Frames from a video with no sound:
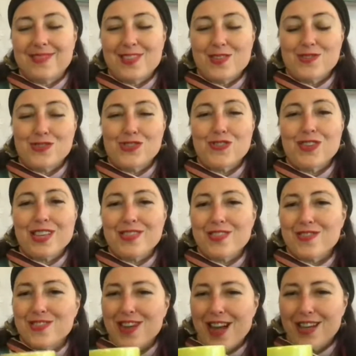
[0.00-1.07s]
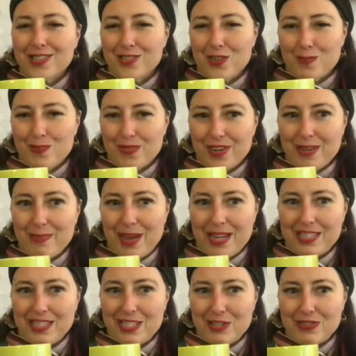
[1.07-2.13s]
they're showing their not so pretty
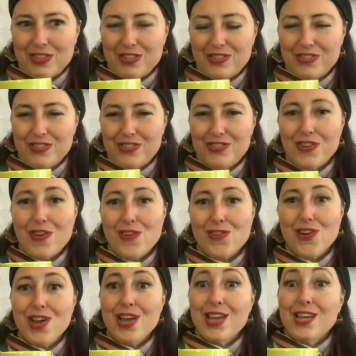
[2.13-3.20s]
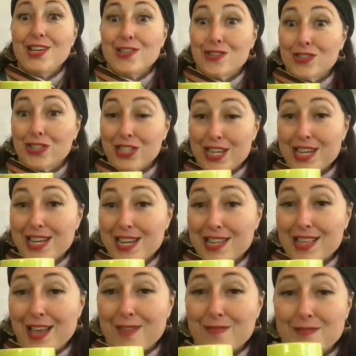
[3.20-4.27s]
posteriors. So you're
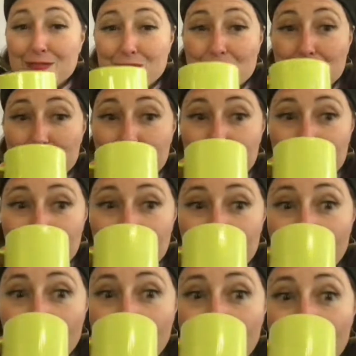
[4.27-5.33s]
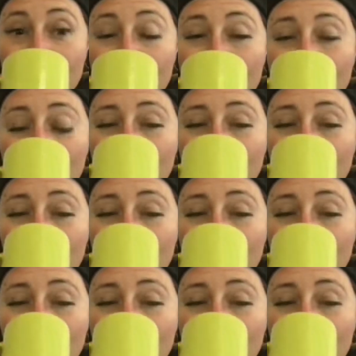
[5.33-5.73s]
seeing them for who they really are.